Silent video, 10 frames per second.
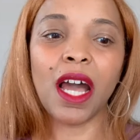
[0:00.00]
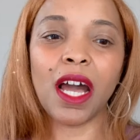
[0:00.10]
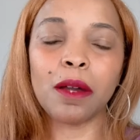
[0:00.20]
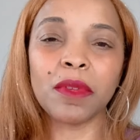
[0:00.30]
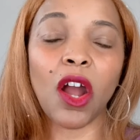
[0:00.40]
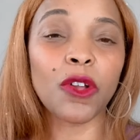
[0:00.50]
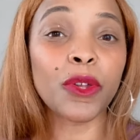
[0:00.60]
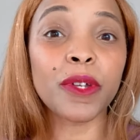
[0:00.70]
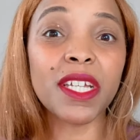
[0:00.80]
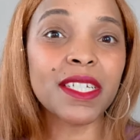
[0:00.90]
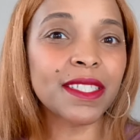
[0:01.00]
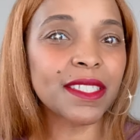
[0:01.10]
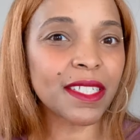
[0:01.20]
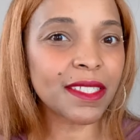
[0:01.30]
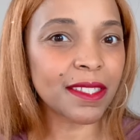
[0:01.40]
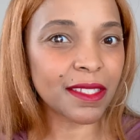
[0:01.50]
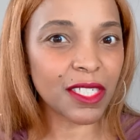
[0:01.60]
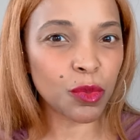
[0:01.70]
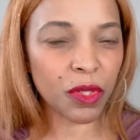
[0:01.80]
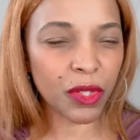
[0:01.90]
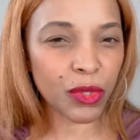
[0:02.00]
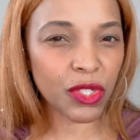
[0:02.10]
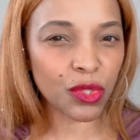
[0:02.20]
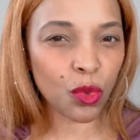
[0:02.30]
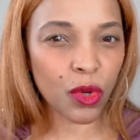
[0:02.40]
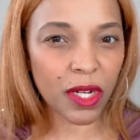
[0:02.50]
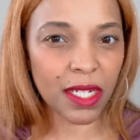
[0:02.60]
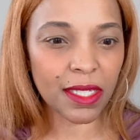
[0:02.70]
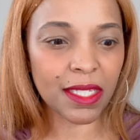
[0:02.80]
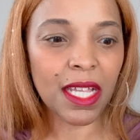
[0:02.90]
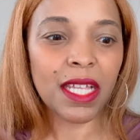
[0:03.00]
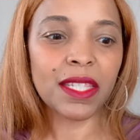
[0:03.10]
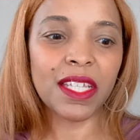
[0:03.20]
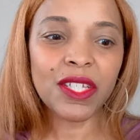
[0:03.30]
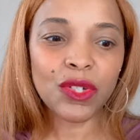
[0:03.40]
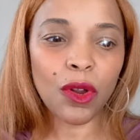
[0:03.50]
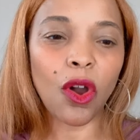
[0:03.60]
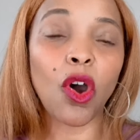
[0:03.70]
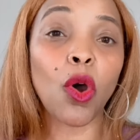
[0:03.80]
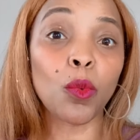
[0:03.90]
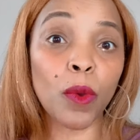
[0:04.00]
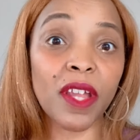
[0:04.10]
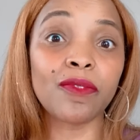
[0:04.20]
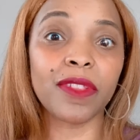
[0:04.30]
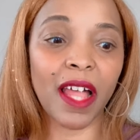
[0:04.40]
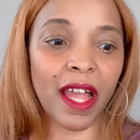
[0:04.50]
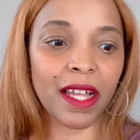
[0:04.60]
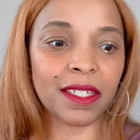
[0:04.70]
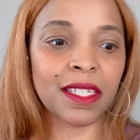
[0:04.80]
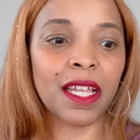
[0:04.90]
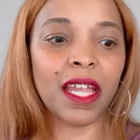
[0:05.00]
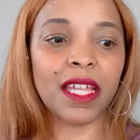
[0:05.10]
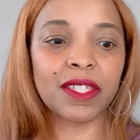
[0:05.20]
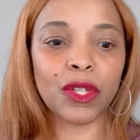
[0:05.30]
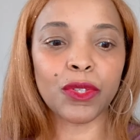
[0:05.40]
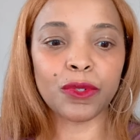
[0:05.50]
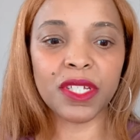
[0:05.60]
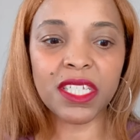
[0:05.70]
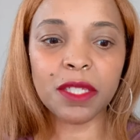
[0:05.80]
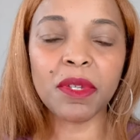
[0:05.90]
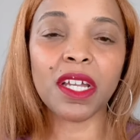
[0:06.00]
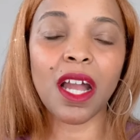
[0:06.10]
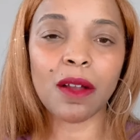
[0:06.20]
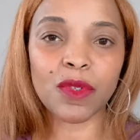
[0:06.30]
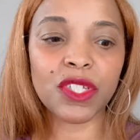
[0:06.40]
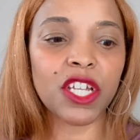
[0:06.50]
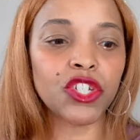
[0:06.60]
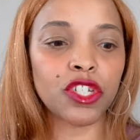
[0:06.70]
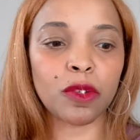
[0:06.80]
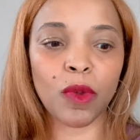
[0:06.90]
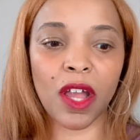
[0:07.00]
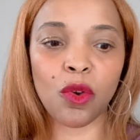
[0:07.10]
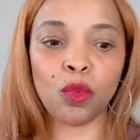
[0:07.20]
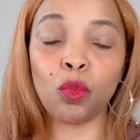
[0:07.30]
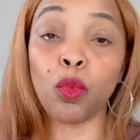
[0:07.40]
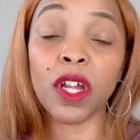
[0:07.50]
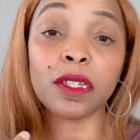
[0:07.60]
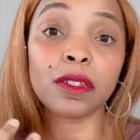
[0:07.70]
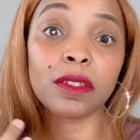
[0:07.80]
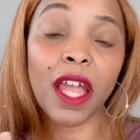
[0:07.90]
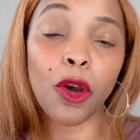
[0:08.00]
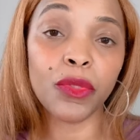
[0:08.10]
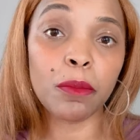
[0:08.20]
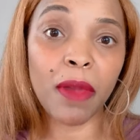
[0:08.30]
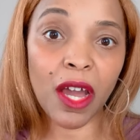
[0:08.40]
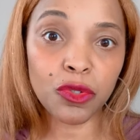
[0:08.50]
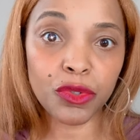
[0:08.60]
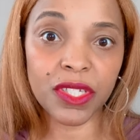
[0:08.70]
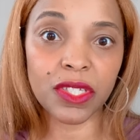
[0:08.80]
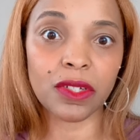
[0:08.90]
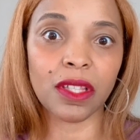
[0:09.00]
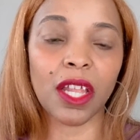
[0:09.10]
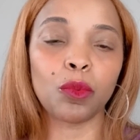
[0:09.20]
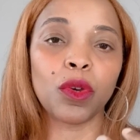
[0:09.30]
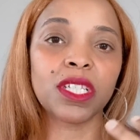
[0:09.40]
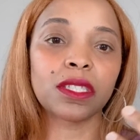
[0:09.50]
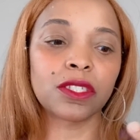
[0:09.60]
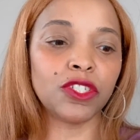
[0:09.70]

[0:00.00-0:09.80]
Are there inconsistencies with their stories? These are all red flags. And so there needs to be a conversation around what healthy boundaries look like. What,